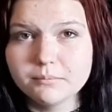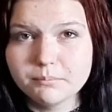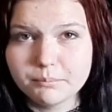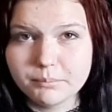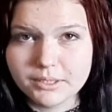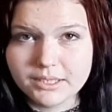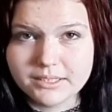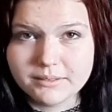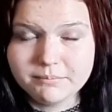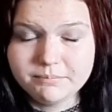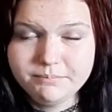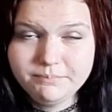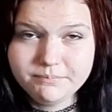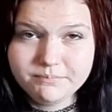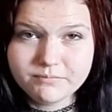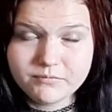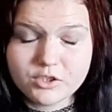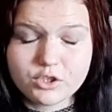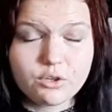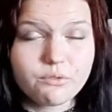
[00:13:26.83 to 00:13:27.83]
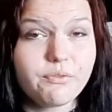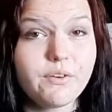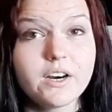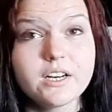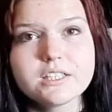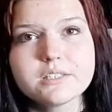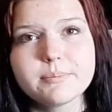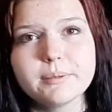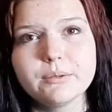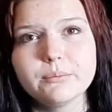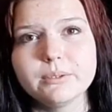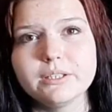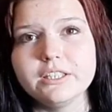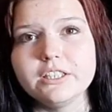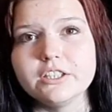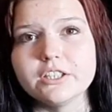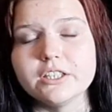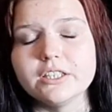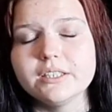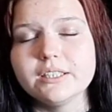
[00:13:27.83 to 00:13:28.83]
But so far it's been really
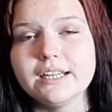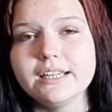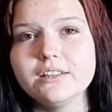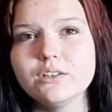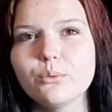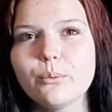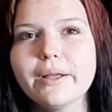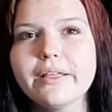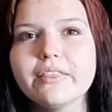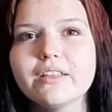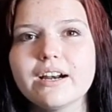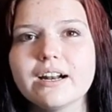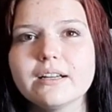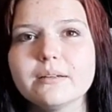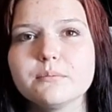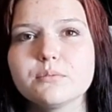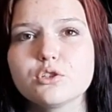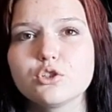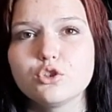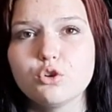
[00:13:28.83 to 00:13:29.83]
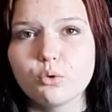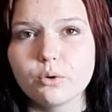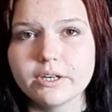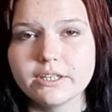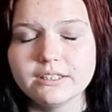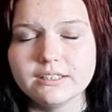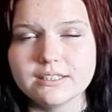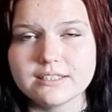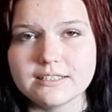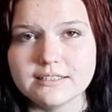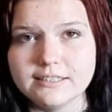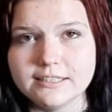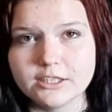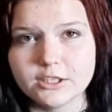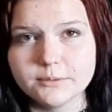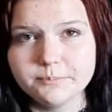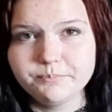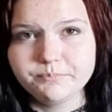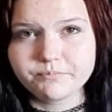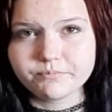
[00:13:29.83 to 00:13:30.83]
good. And the way that I am storing this
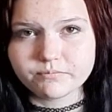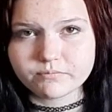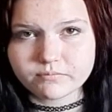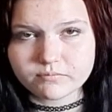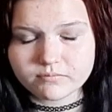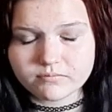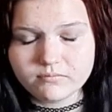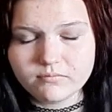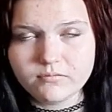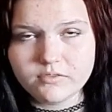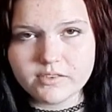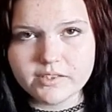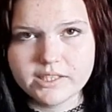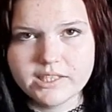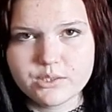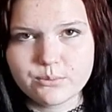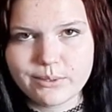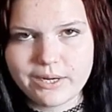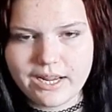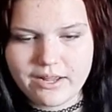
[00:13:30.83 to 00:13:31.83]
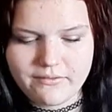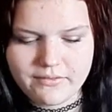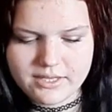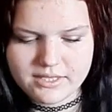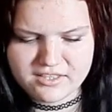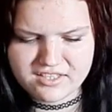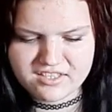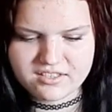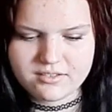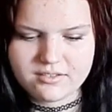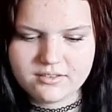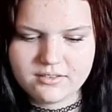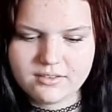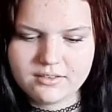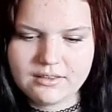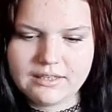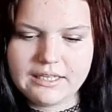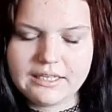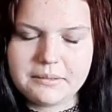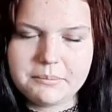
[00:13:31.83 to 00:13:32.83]
litter is we have like this
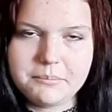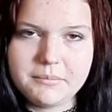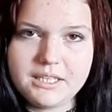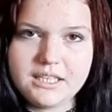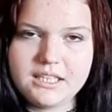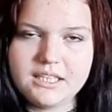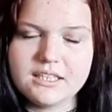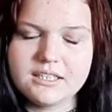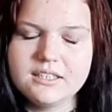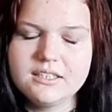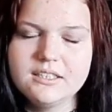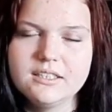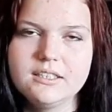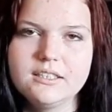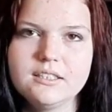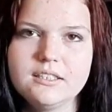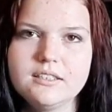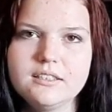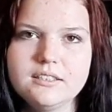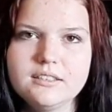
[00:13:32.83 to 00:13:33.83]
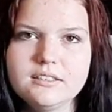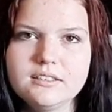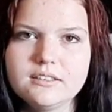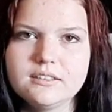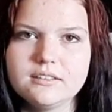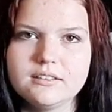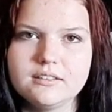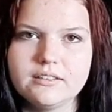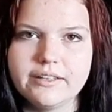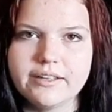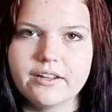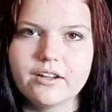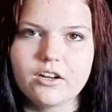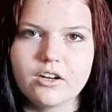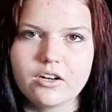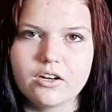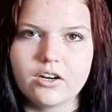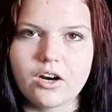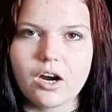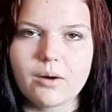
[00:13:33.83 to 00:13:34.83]
like mini like
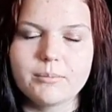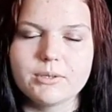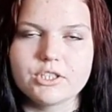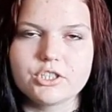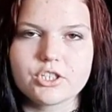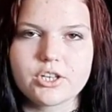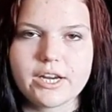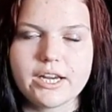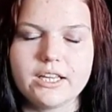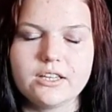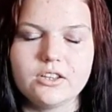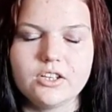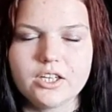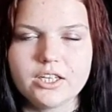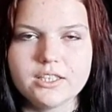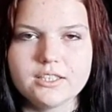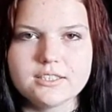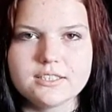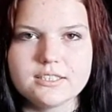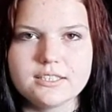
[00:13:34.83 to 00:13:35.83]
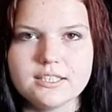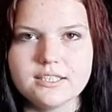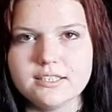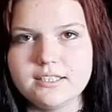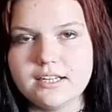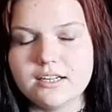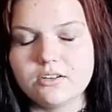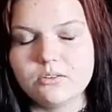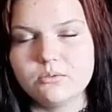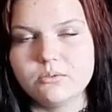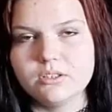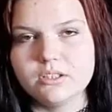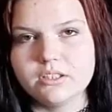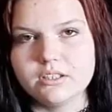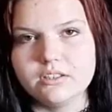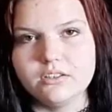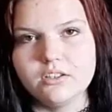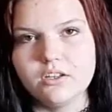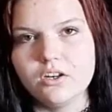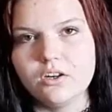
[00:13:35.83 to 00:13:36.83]
garbage can looking tin. I don't really
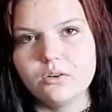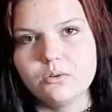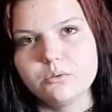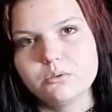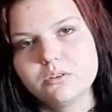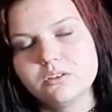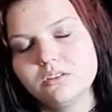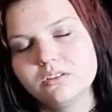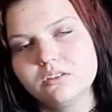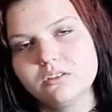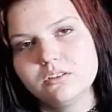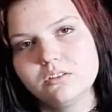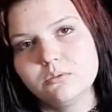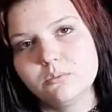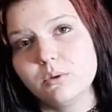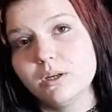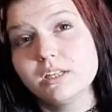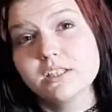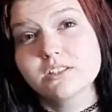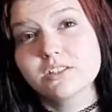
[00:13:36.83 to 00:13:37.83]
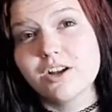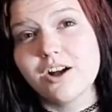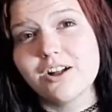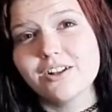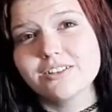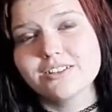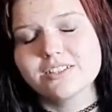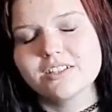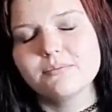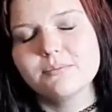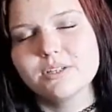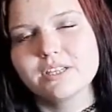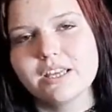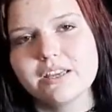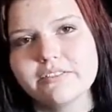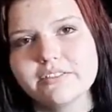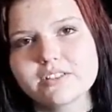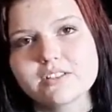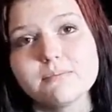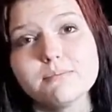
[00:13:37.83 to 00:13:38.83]
know what it's called. Someone
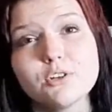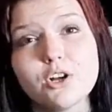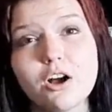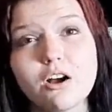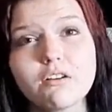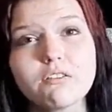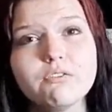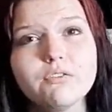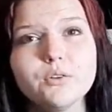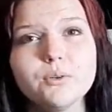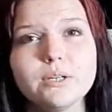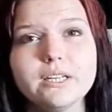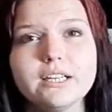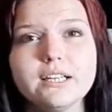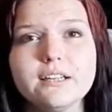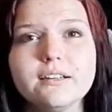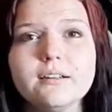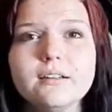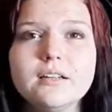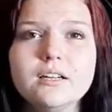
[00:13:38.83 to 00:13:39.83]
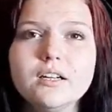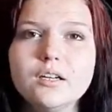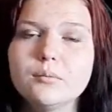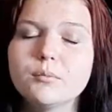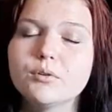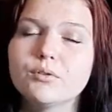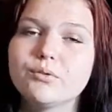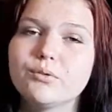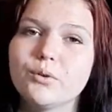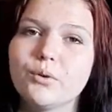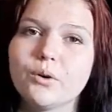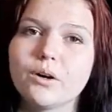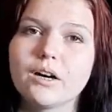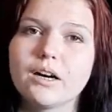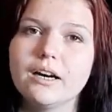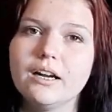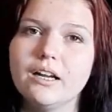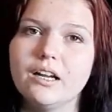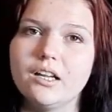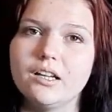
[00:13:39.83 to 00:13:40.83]
gave us some dog food in it before,
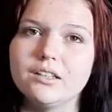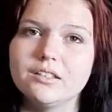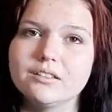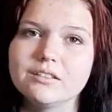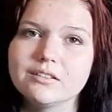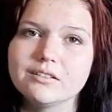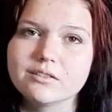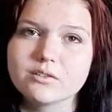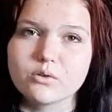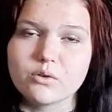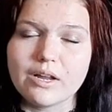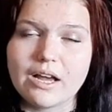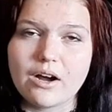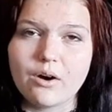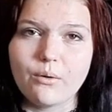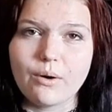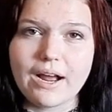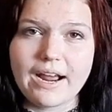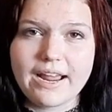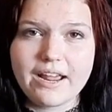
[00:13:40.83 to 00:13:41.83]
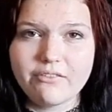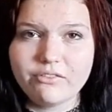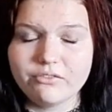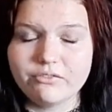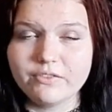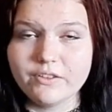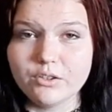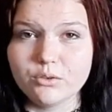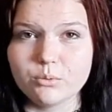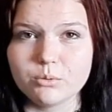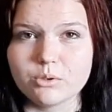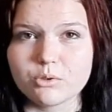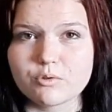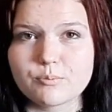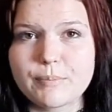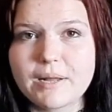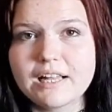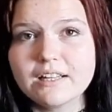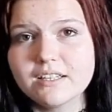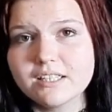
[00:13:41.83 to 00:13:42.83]
and so now I have it filled with those
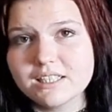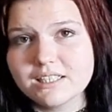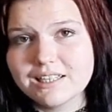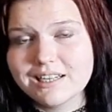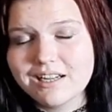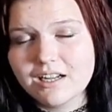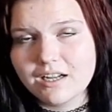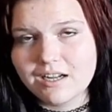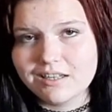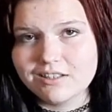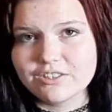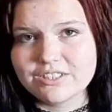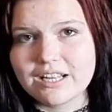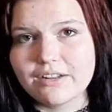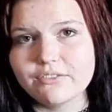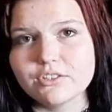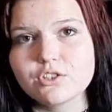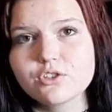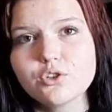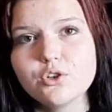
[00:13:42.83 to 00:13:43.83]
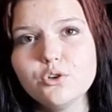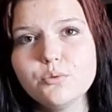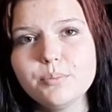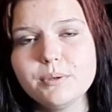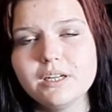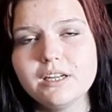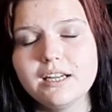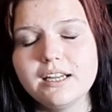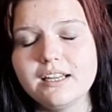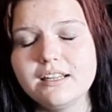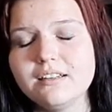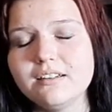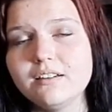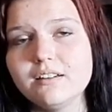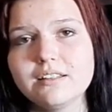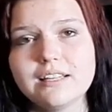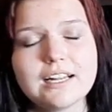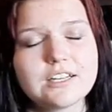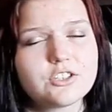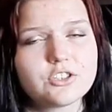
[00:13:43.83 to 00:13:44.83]
pellets. I just have a scoop, and
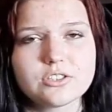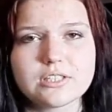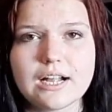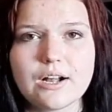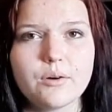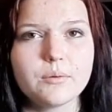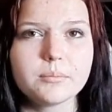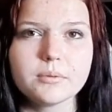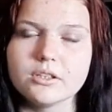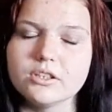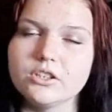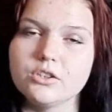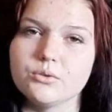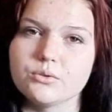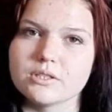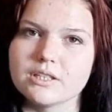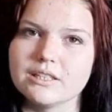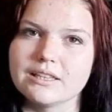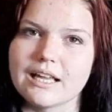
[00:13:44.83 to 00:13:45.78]
that's just how I'm going to use it.